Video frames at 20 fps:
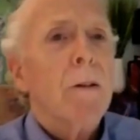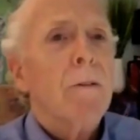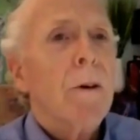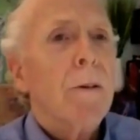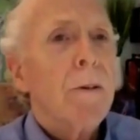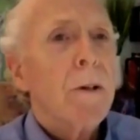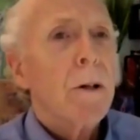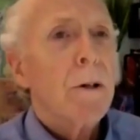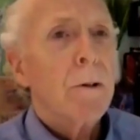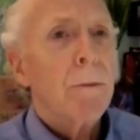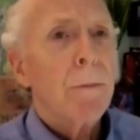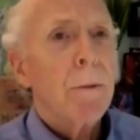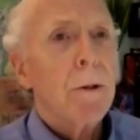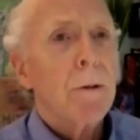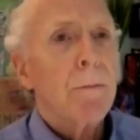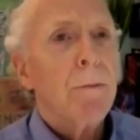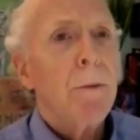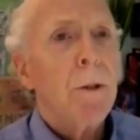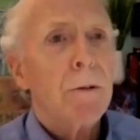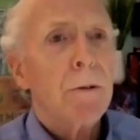And then
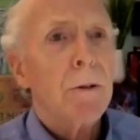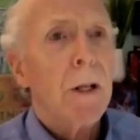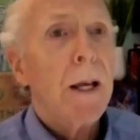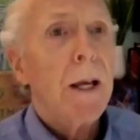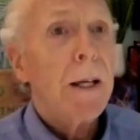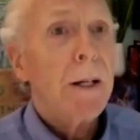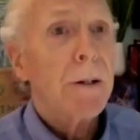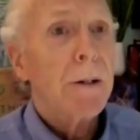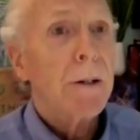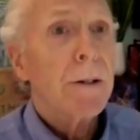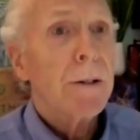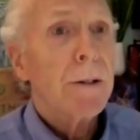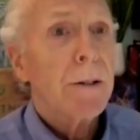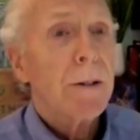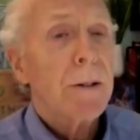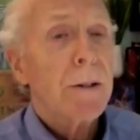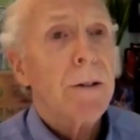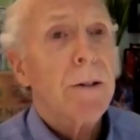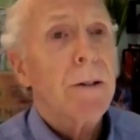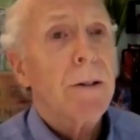709 years
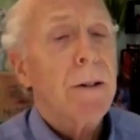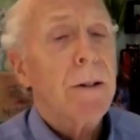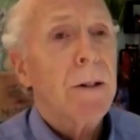later,